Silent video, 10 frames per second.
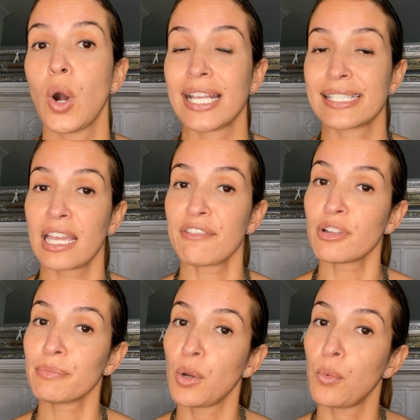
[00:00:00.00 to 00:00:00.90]
aside
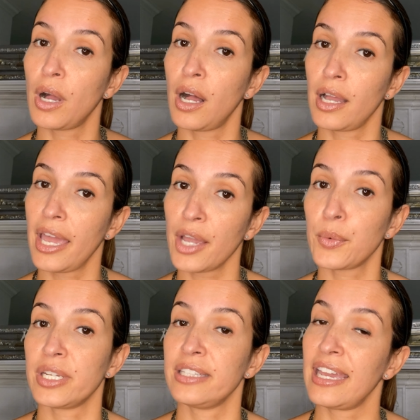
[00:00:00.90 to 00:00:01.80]
from the
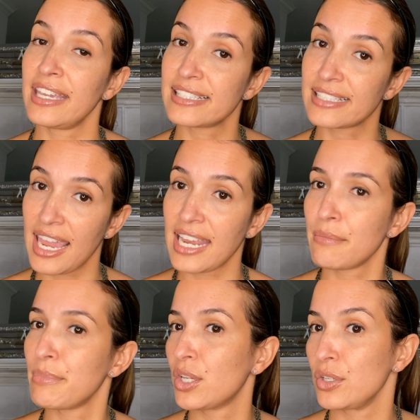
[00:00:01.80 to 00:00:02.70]
equity that he's gaining
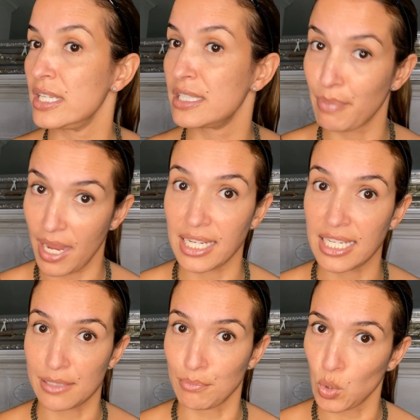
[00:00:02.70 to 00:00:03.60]
because he's paying
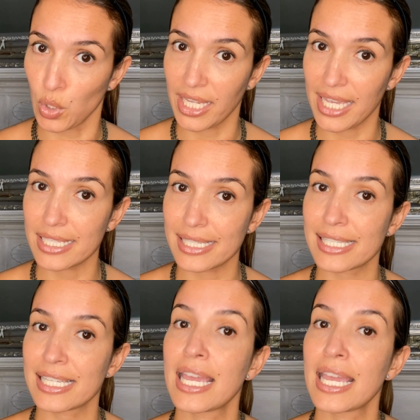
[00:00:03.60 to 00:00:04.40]
his mortgage,